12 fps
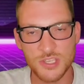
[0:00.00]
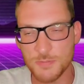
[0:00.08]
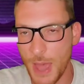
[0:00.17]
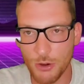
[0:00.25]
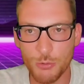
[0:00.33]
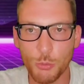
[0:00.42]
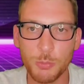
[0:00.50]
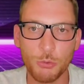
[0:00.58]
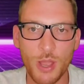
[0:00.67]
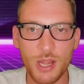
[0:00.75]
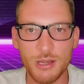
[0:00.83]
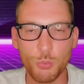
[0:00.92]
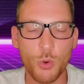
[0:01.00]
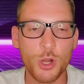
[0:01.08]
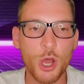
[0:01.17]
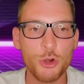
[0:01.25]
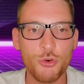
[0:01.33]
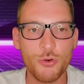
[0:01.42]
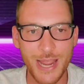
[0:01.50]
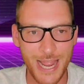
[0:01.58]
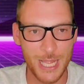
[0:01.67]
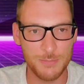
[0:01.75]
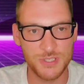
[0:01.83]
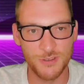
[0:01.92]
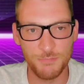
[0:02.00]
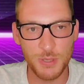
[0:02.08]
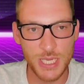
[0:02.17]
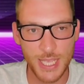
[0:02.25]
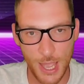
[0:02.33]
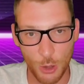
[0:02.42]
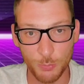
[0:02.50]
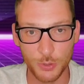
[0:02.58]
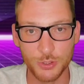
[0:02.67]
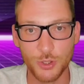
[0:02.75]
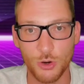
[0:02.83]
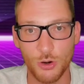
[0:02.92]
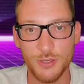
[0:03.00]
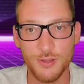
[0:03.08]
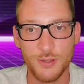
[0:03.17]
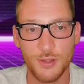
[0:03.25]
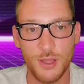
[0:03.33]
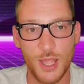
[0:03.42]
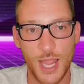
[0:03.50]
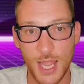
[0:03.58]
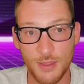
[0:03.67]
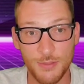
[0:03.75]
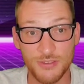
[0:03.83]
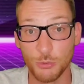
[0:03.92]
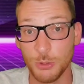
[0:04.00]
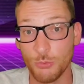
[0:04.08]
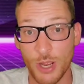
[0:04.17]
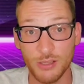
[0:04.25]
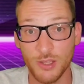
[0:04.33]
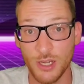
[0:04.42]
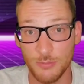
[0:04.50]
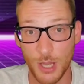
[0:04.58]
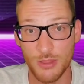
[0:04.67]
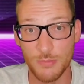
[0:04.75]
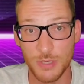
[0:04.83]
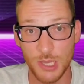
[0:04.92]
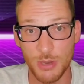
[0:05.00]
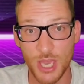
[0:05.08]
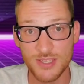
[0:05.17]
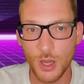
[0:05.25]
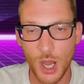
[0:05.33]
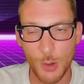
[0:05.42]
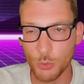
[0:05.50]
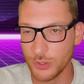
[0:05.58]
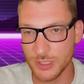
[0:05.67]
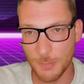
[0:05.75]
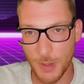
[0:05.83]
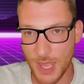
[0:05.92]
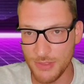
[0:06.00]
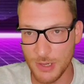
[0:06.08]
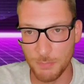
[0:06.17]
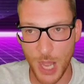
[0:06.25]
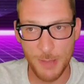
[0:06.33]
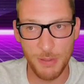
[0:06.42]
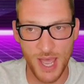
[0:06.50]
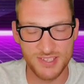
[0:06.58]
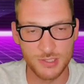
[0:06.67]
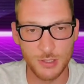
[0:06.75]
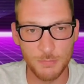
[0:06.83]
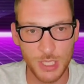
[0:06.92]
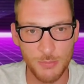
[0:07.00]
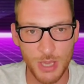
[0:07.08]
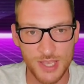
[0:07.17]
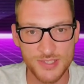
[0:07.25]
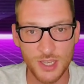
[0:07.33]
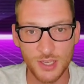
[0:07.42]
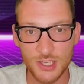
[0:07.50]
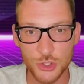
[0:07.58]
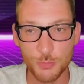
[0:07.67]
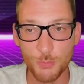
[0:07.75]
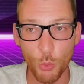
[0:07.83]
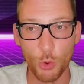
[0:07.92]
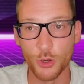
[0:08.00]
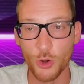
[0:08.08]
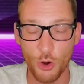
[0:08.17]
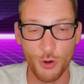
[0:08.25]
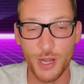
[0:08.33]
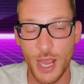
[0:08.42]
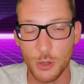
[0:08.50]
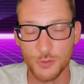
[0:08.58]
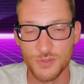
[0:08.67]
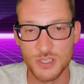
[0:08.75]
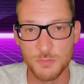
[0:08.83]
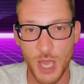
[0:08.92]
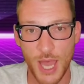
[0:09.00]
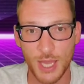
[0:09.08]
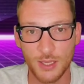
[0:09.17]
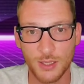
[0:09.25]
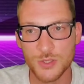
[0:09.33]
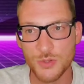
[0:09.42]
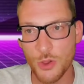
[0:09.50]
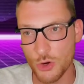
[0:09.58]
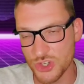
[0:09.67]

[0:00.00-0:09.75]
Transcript: This battery will be rated at 100 amps of peak output current, and this will be regulated by the BMS. I'm willing to bet that bypassing the BMS could you more current out of this pack.